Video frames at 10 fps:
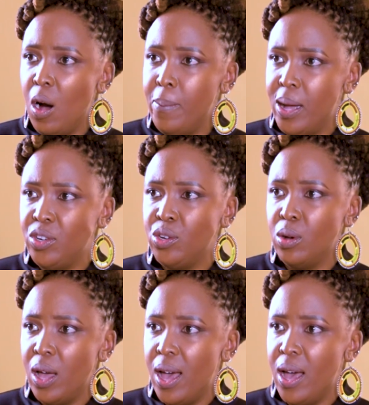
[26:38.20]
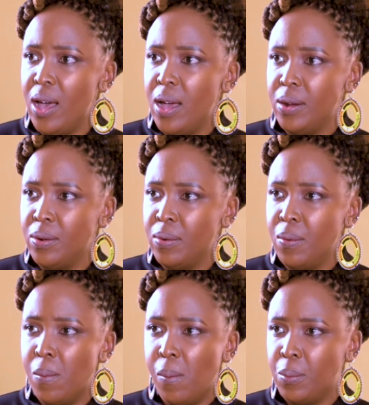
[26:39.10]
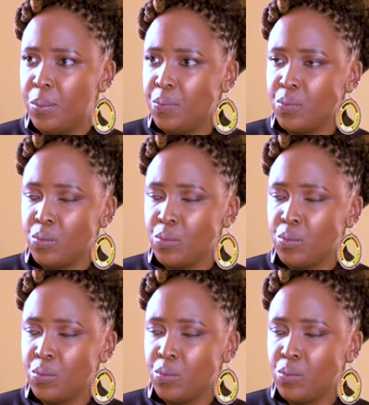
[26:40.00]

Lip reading: or wherever. They think but they